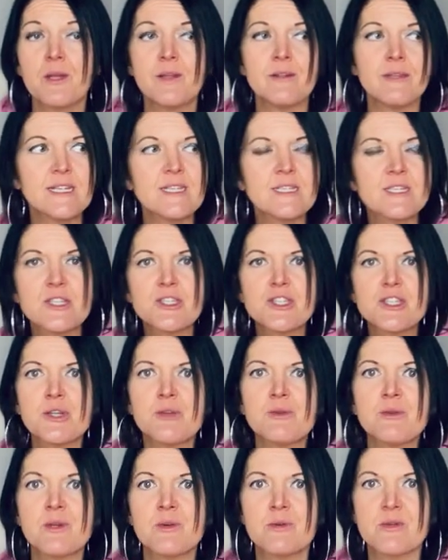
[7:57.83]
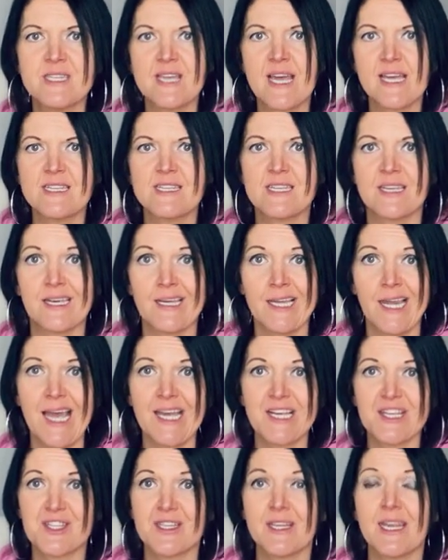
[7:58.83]
You need to do your data
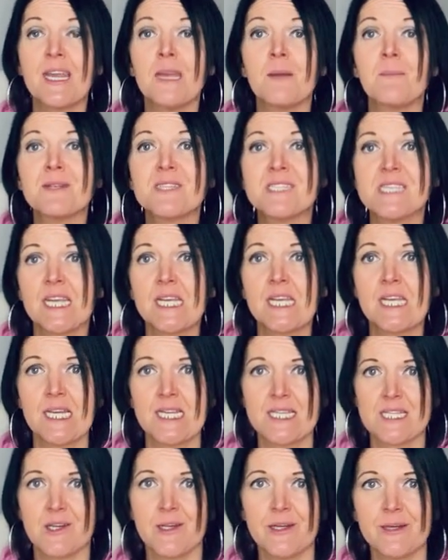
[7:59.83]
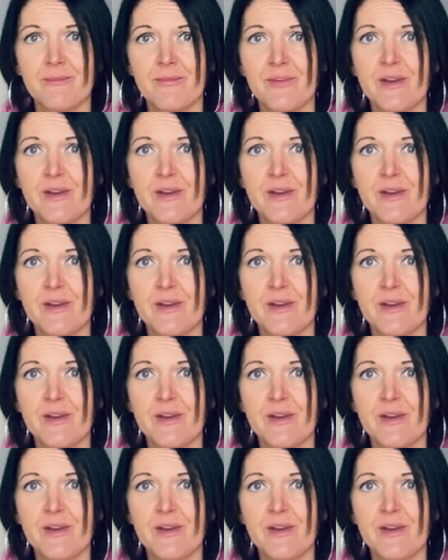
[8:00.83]
collection in a particular time